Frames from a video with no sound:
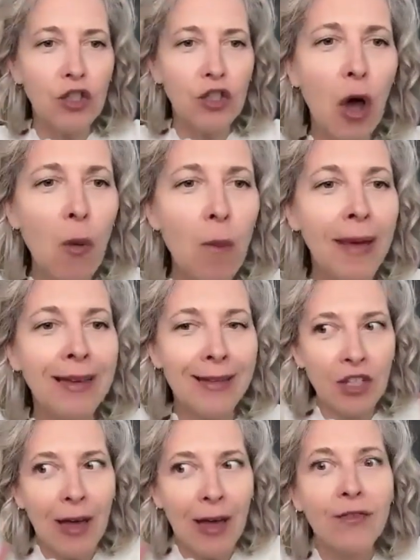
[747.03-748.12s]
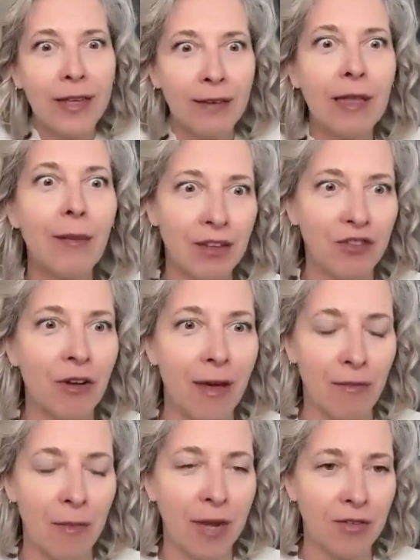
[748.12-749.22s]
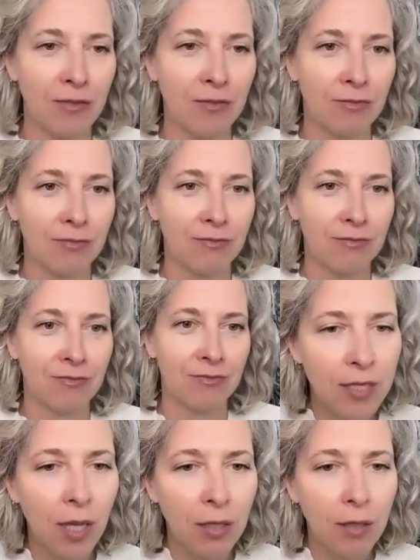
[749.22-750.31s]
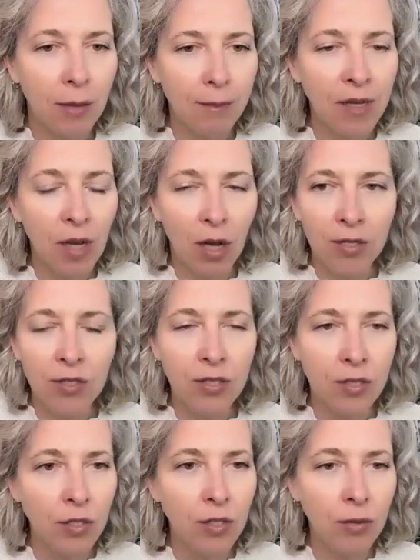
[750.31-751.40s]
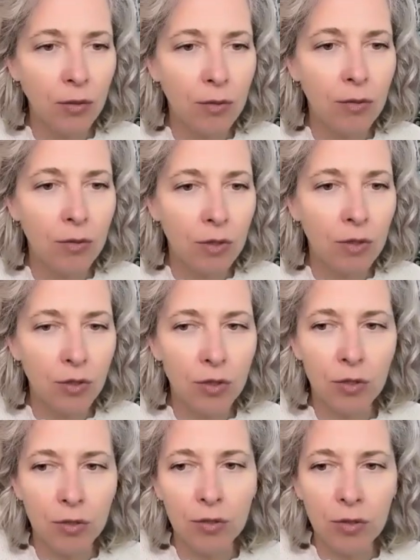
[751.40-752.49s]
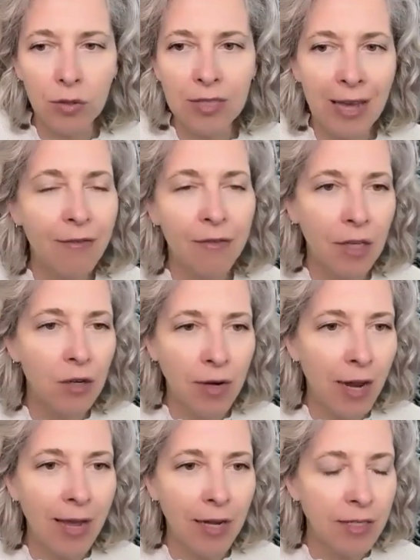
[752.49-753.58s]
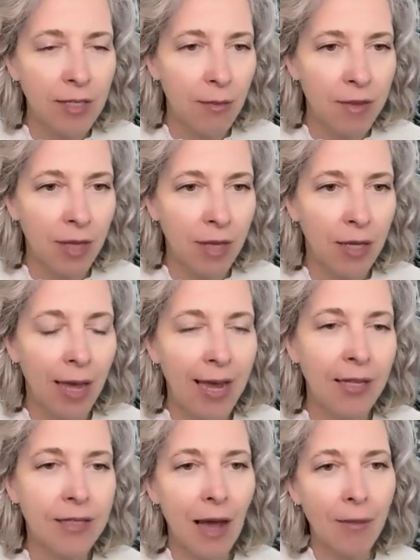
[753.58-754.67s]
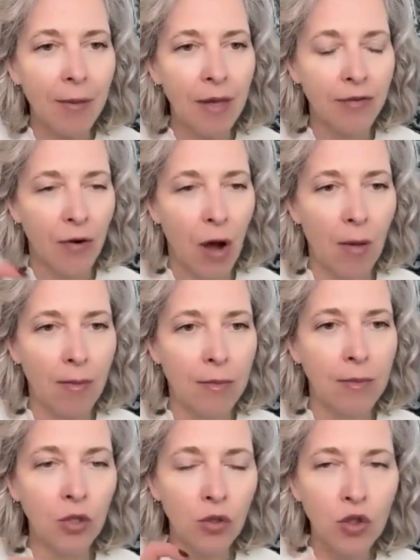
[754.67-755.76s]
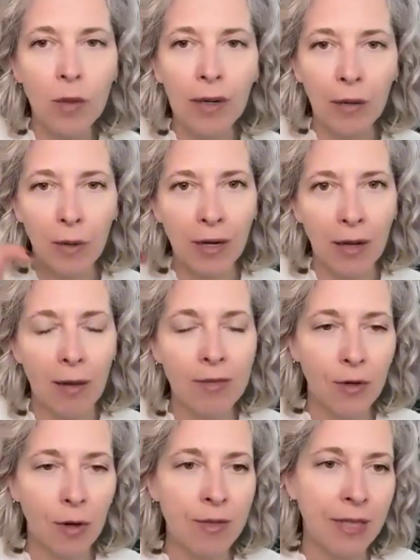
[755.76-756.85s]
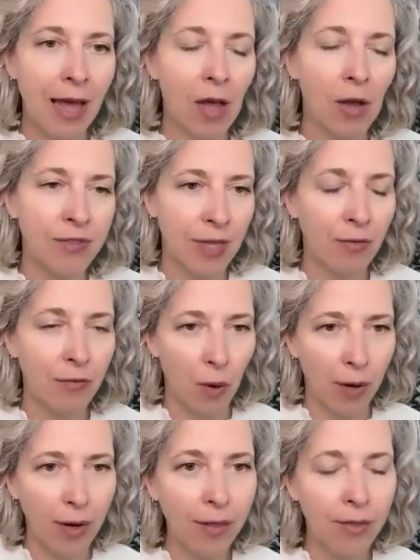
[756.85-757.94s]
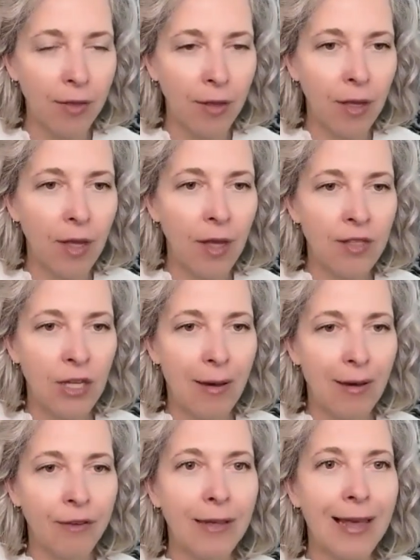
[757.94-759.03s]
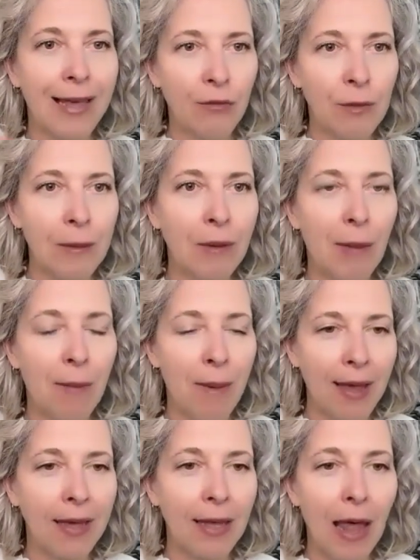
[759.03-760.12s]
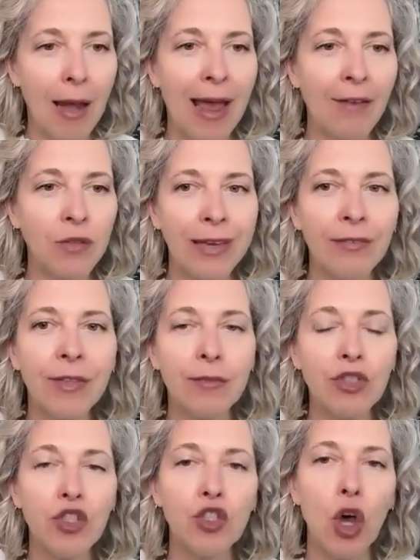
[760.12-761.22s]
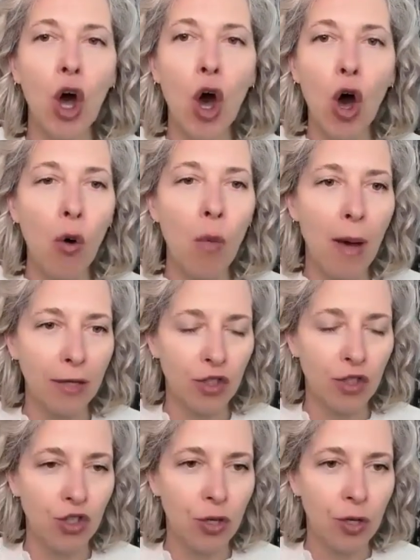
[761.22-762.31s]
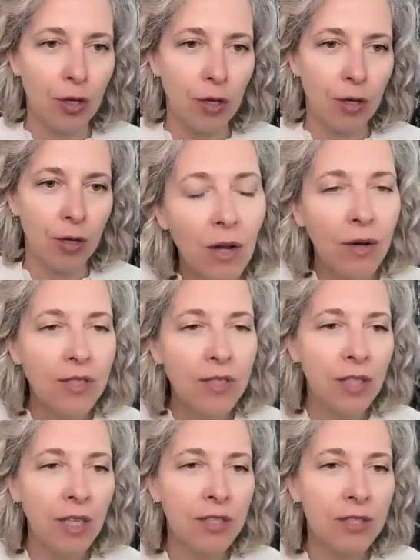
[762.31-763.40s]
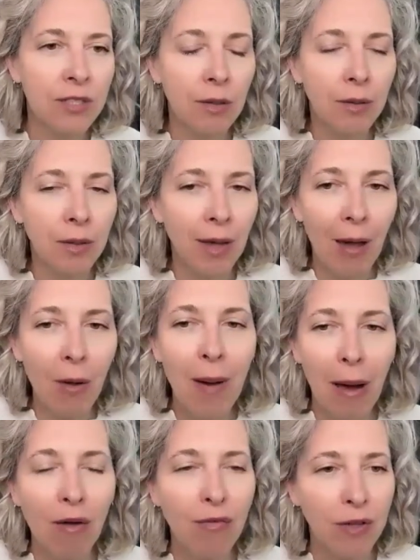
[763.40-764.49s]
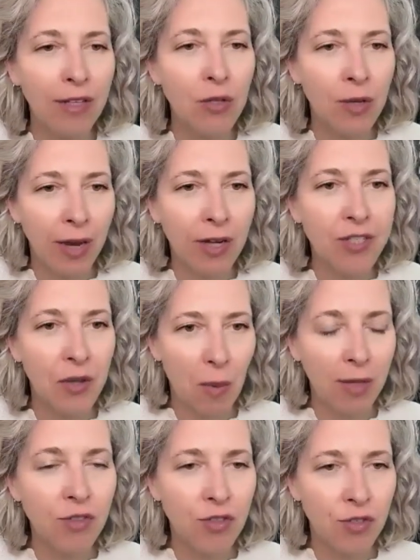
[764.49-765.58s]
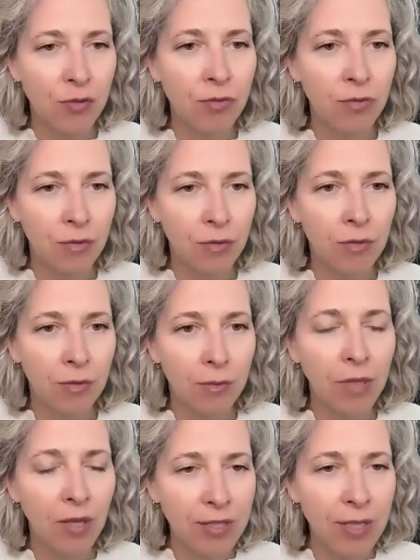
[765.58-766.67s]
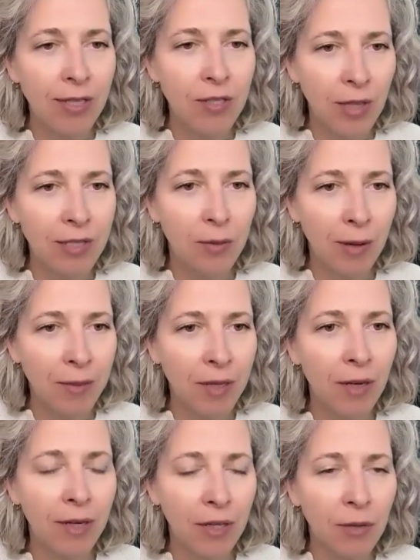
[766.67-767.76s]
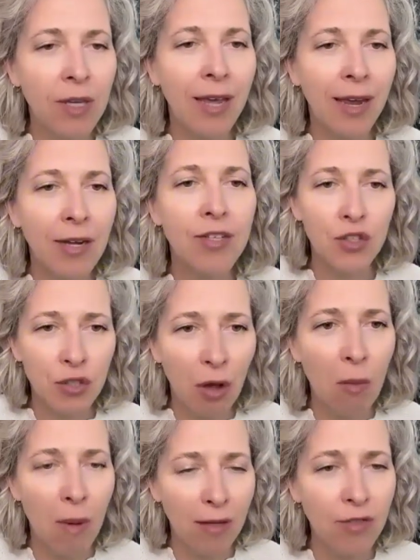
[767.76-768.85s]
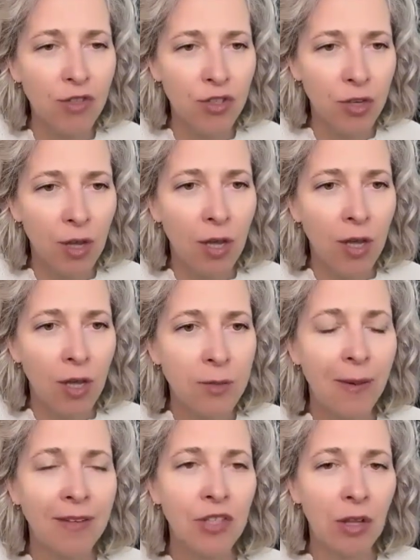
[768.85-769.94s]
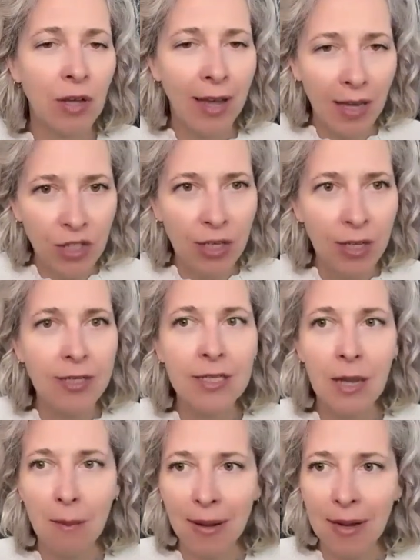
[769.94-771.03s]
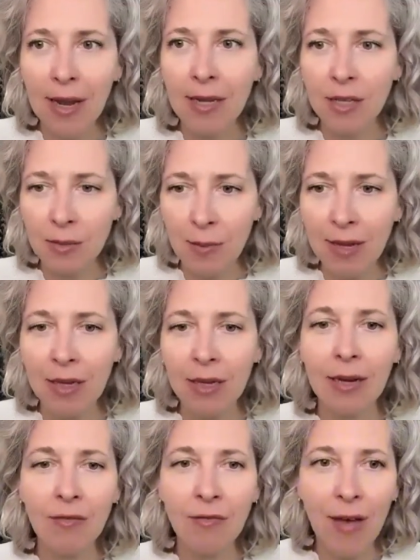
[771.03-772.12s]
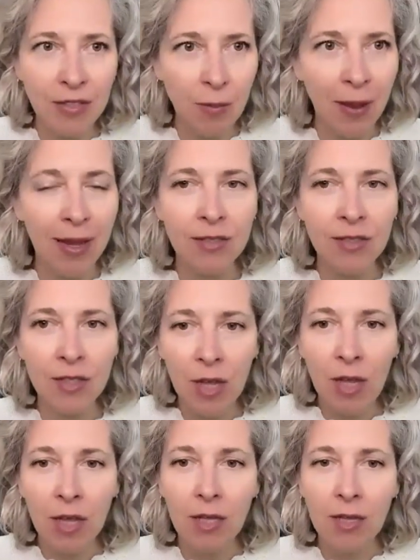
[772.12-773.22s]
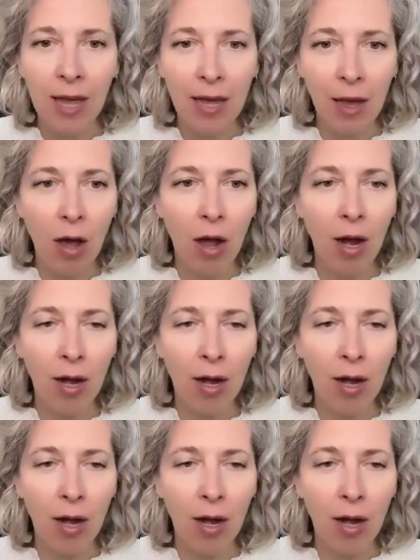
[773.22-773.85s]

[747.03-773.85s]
so big that you have to give them extra 5 minutes. Trusting, because you definitely created something, and it's coming from, usually where it comes from is lack of self-worth. So I feel like if people are paying a lot, I have to give them so much. You know, it's how powerful that you care so much, because that's what I'm hearing. You care so much. Special occasion, somebody is making an investment, it